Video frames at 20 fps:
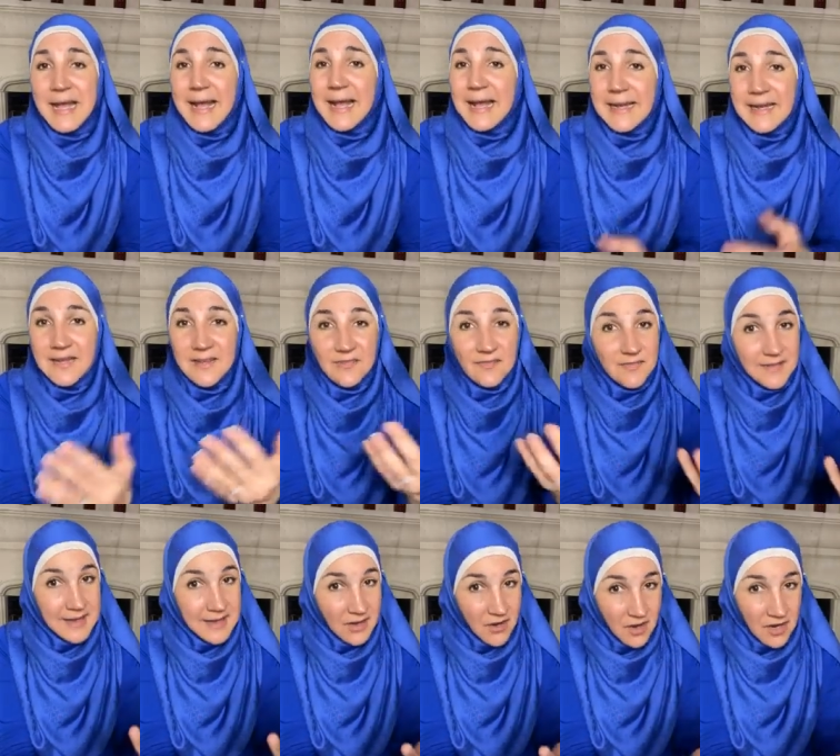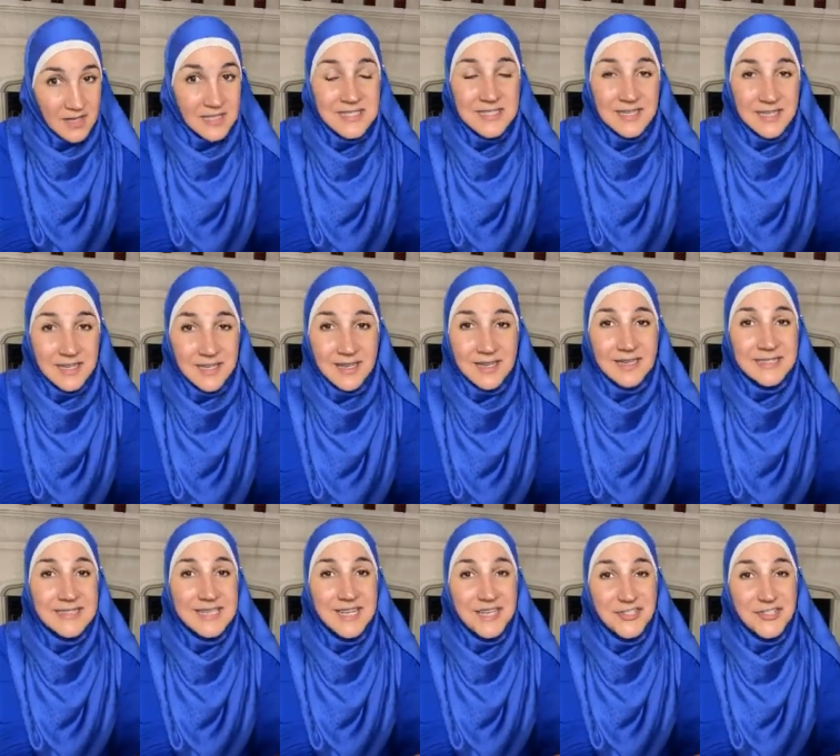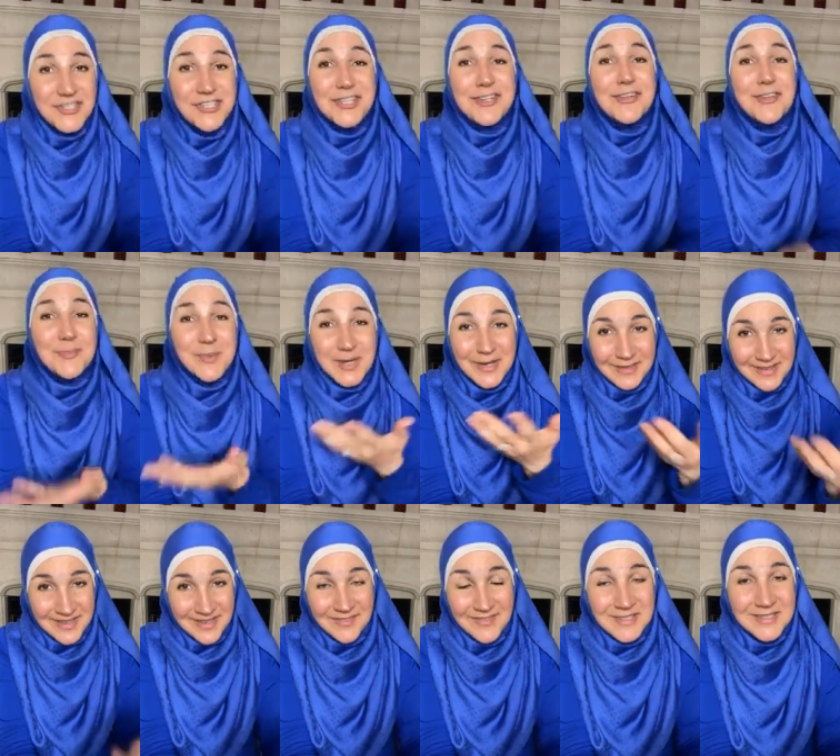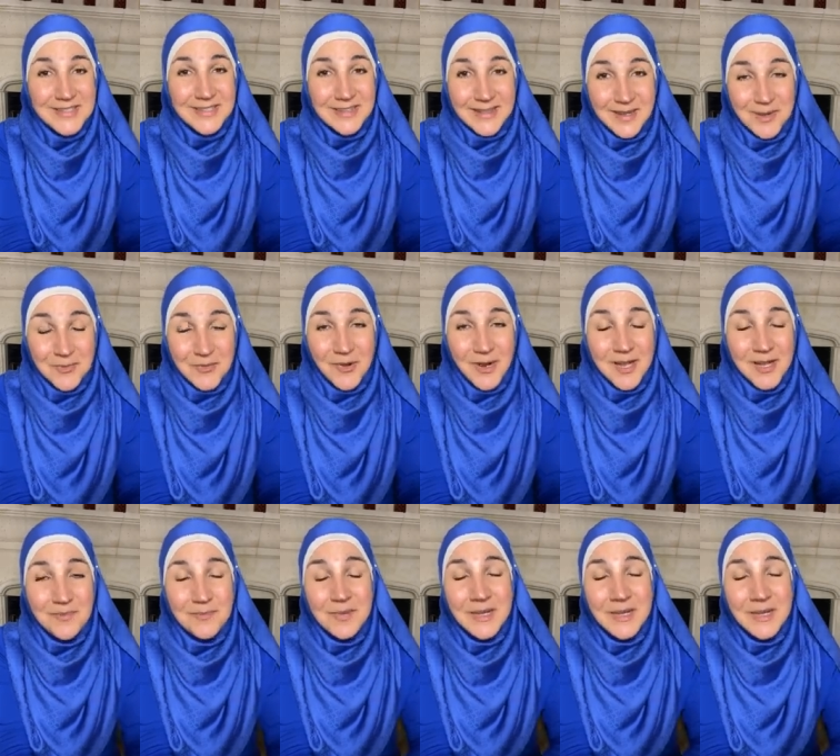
And if they are seeking attention, you better give it to them, right?